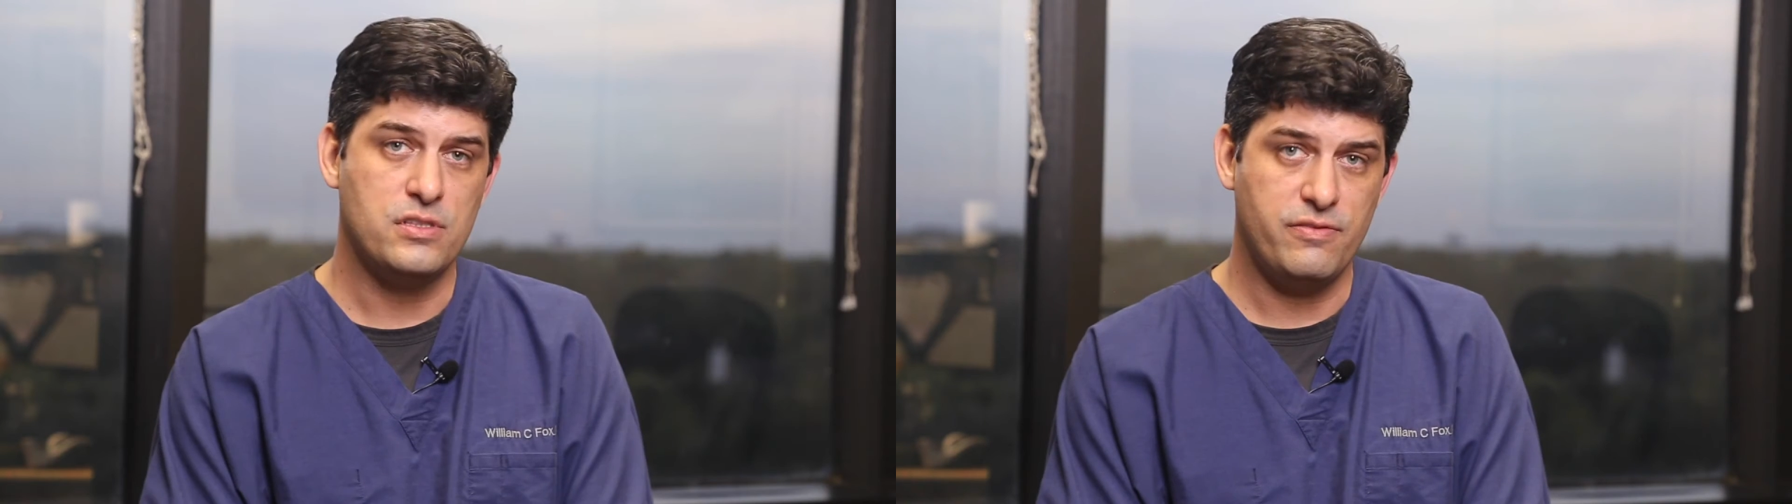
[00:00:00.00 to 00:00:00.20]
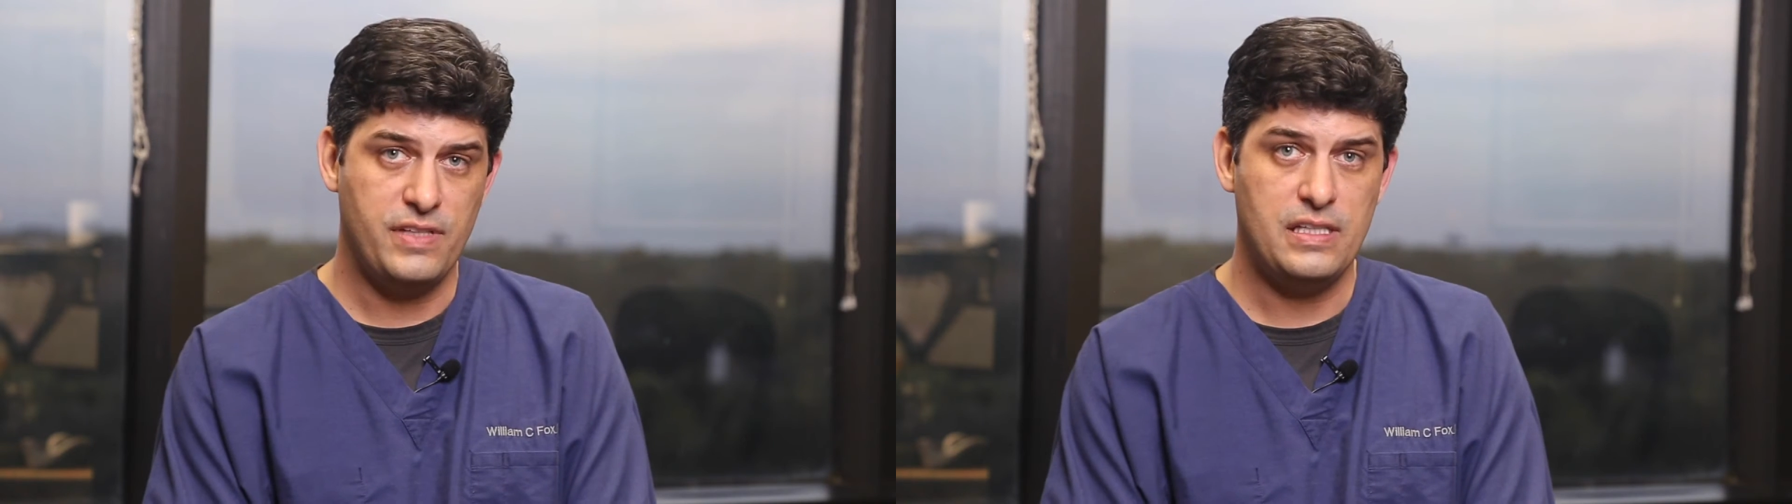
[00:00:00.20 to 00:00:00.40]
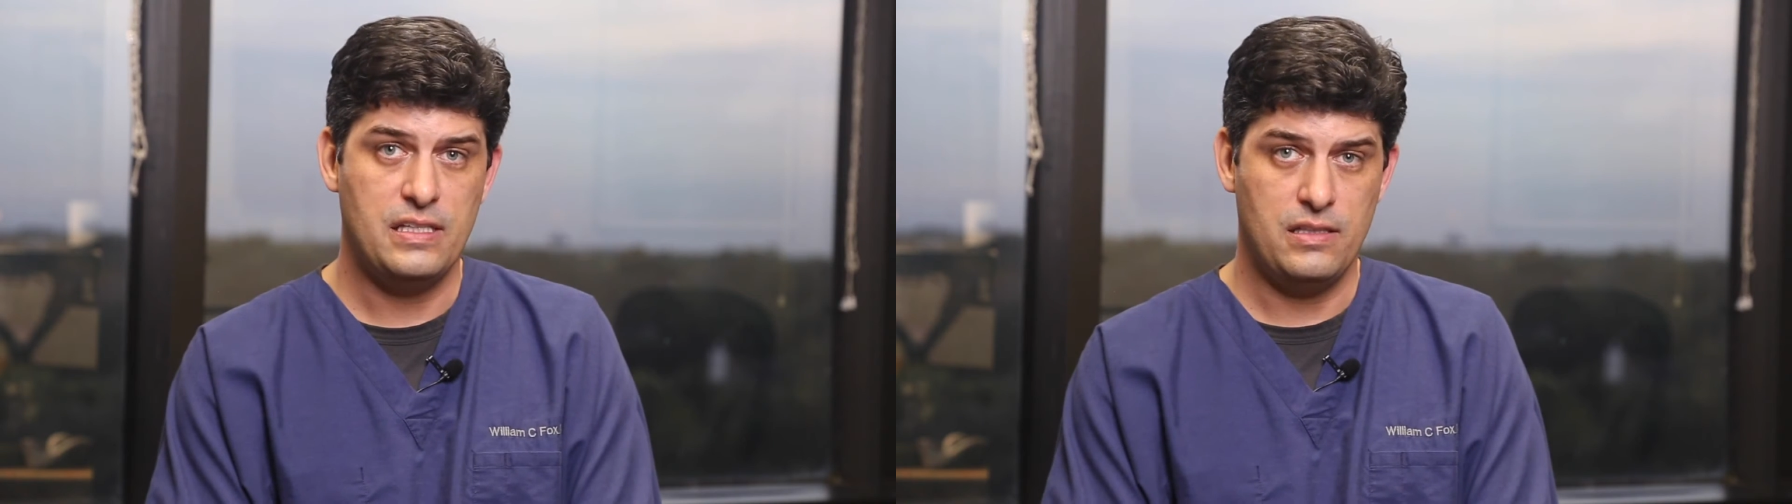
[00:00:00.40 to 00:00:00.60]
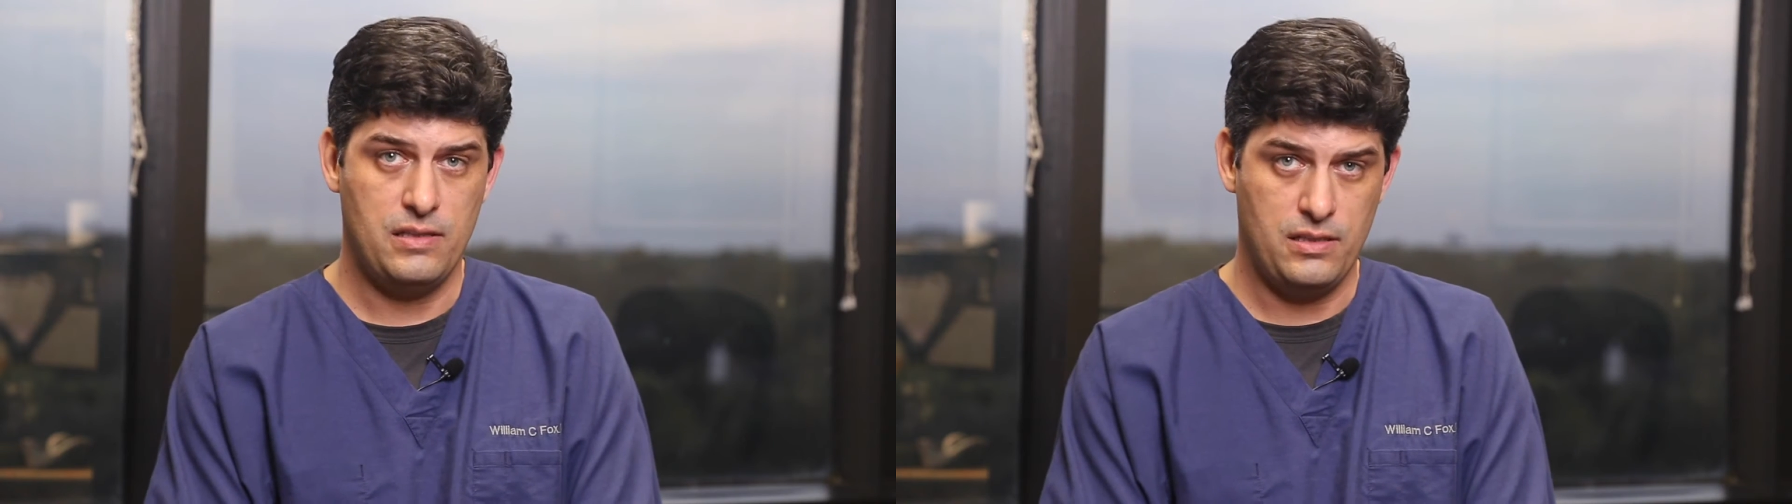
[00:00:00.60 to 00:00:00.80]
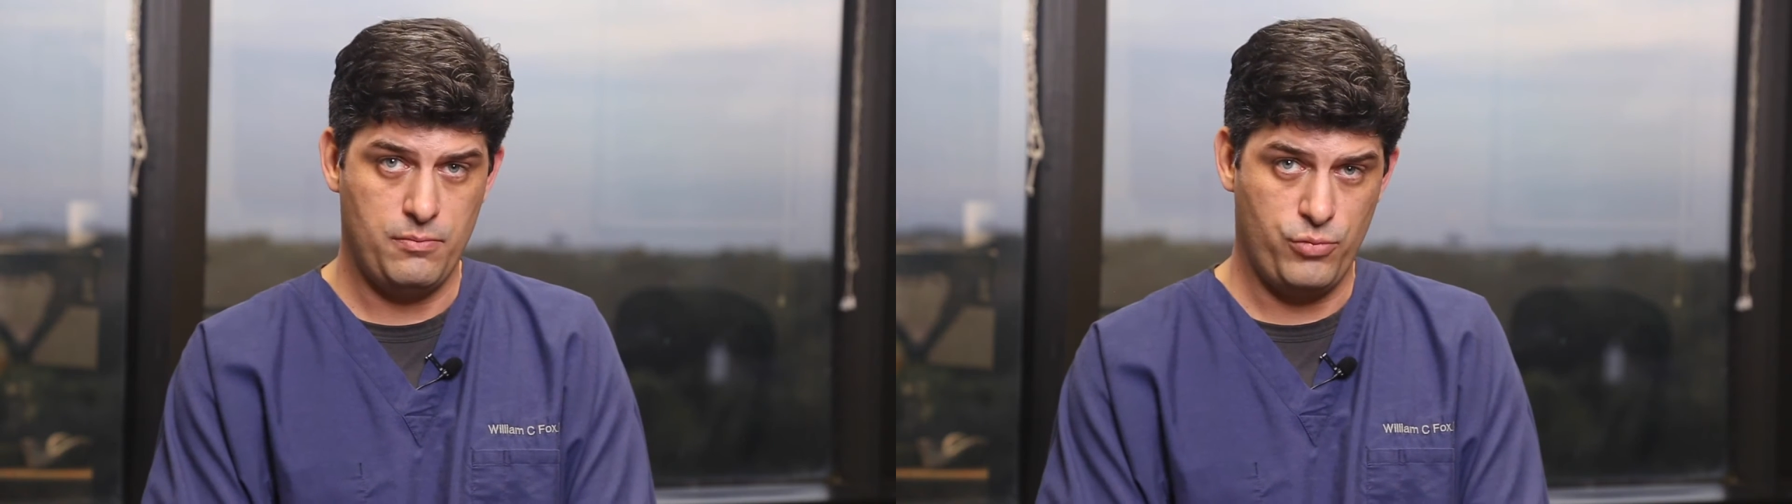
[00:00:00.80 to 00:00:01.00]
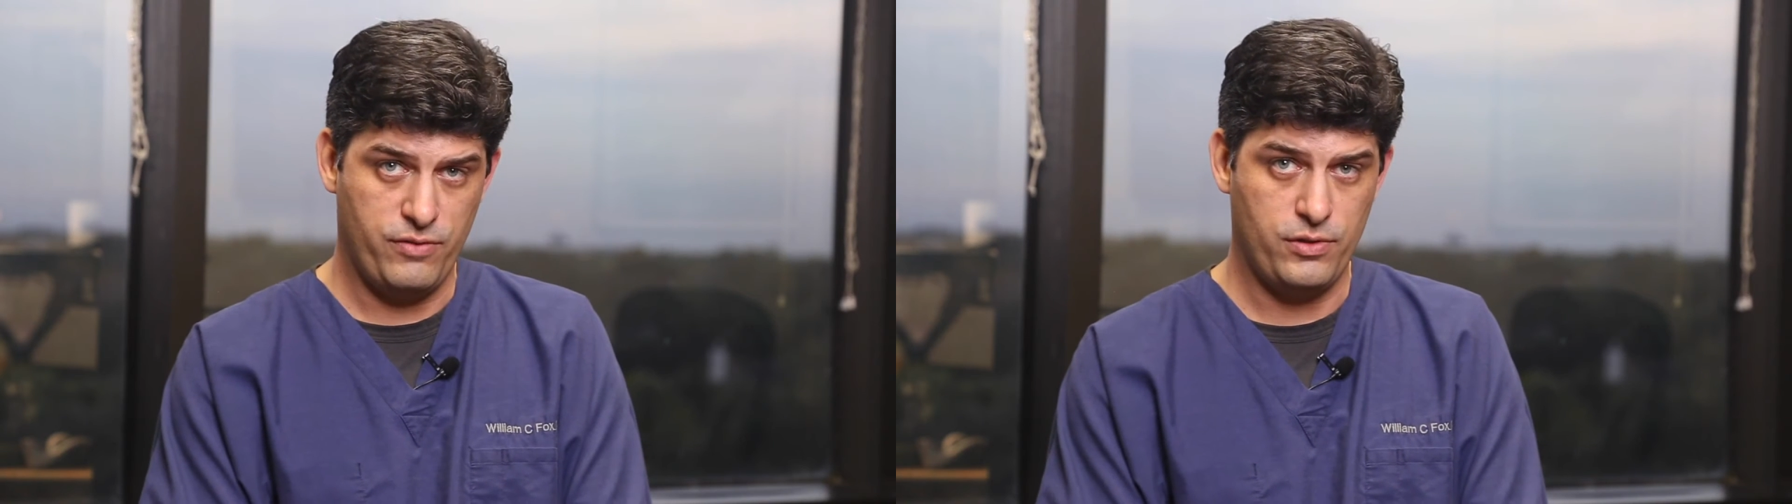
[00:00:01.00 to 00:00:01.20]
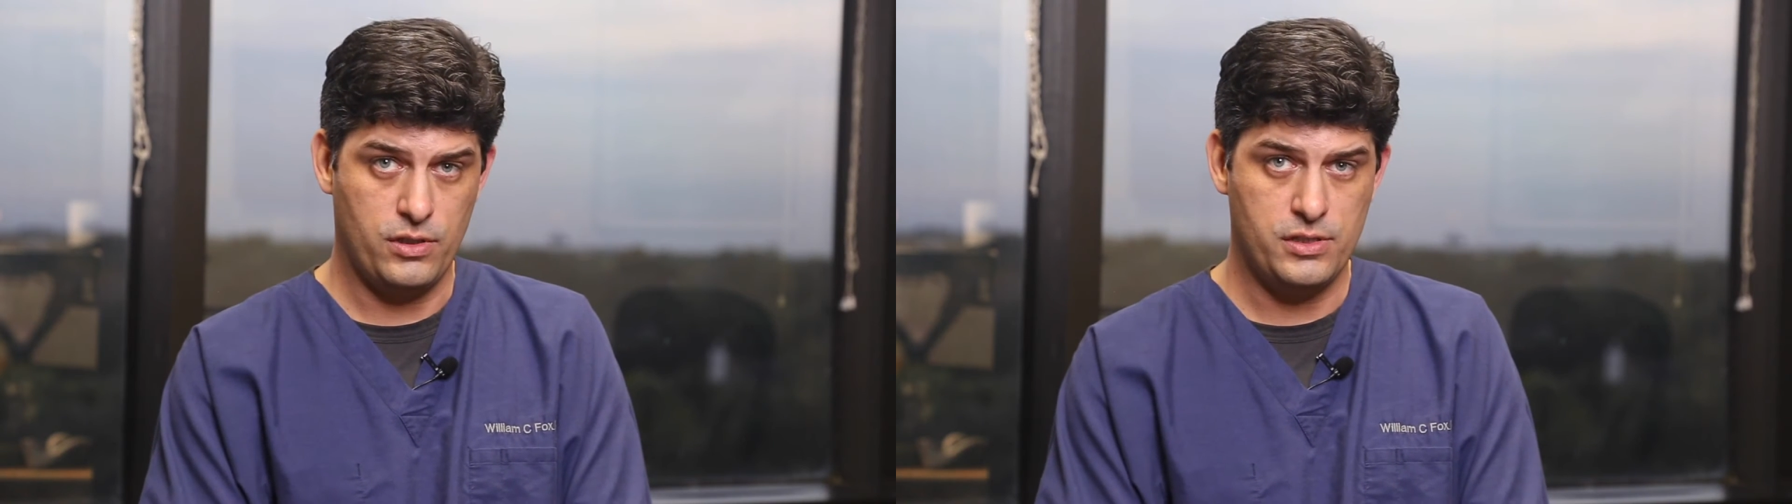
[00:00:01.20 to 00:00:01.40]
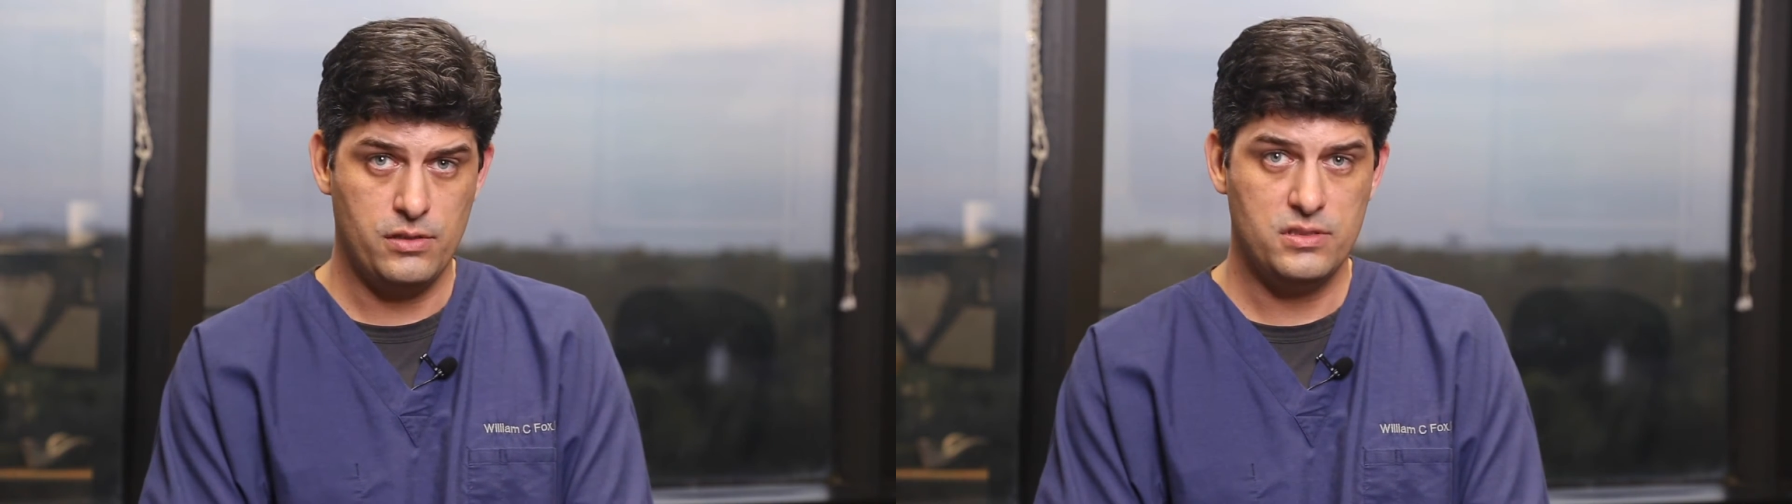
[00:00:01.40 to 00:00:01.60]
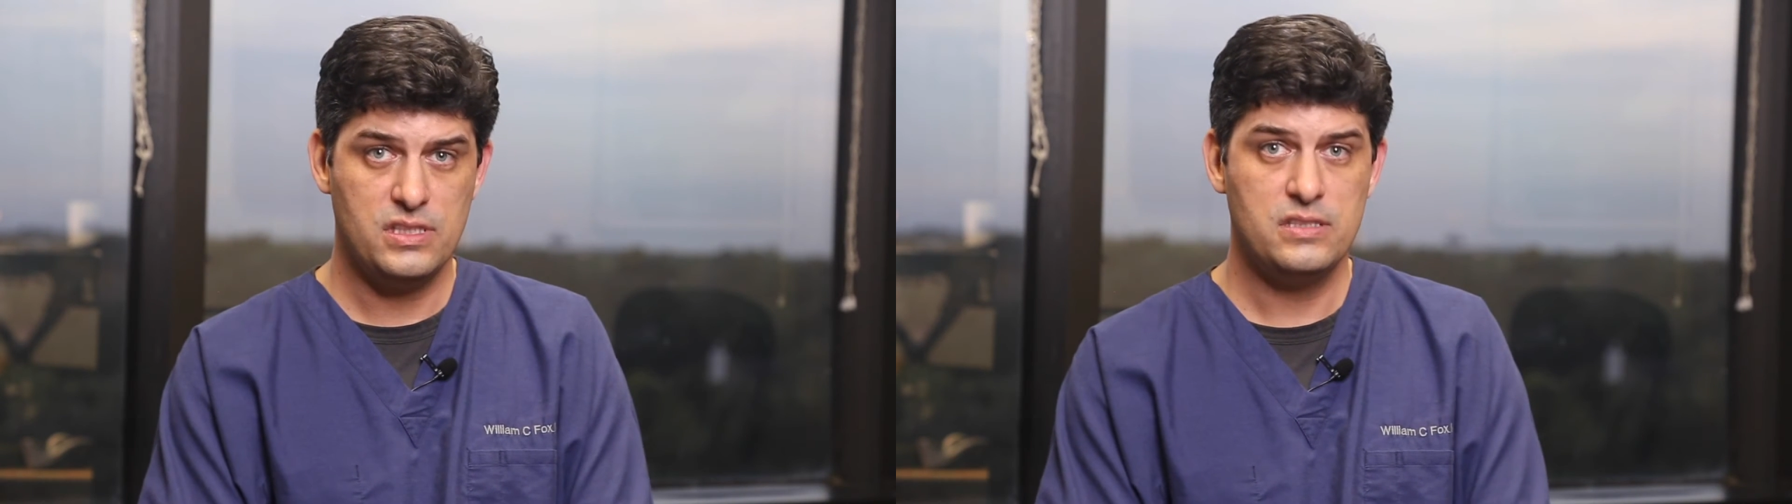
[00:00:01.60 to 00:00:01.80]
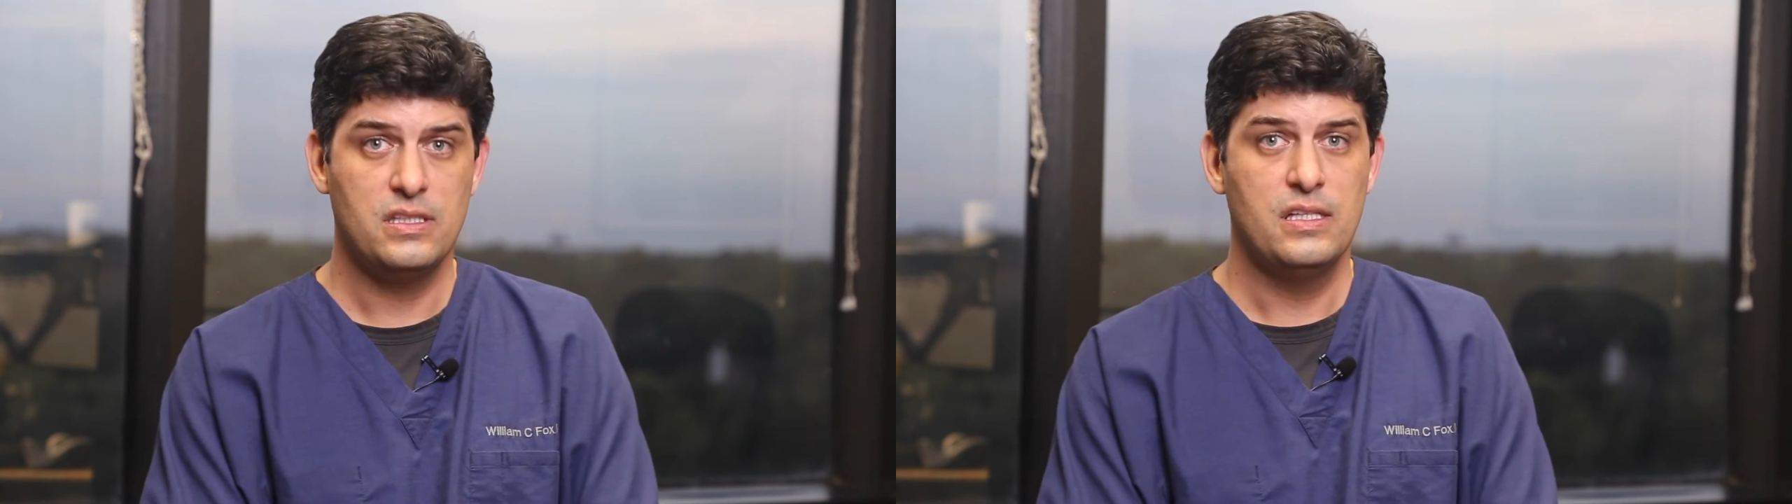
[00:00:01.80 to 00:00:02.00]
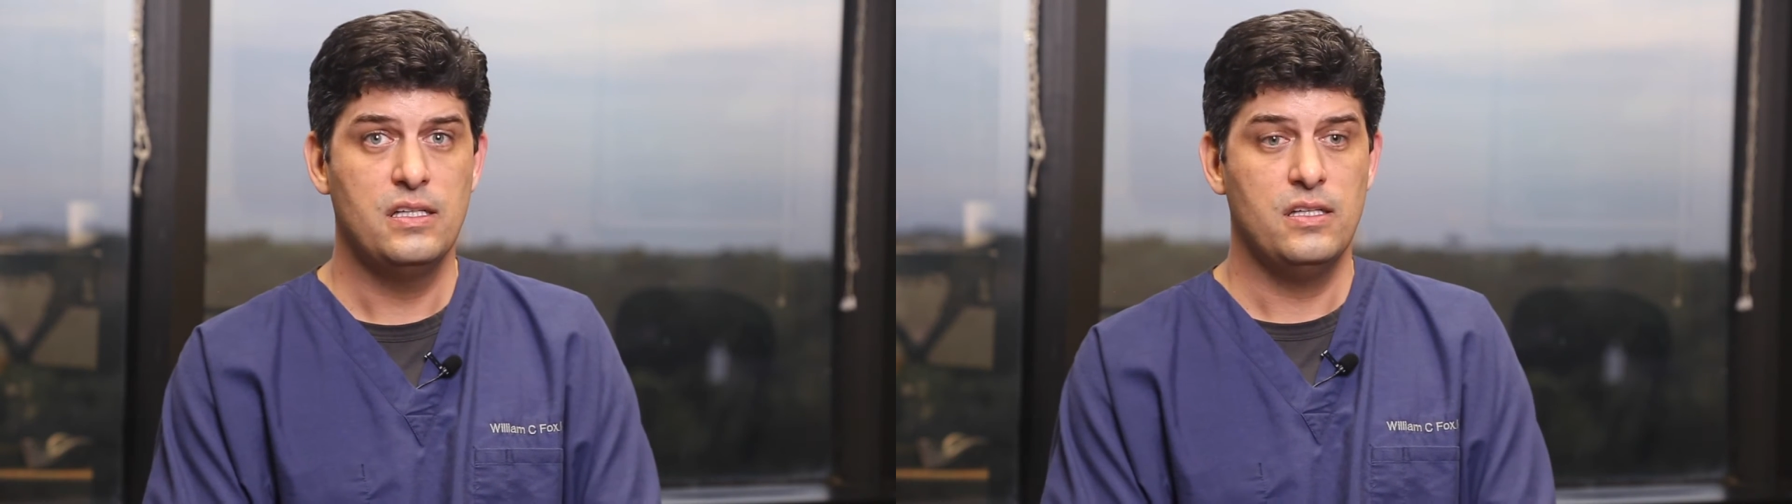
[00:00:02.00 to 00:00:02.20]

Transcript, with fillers: to the feet in peripheral arterial disease,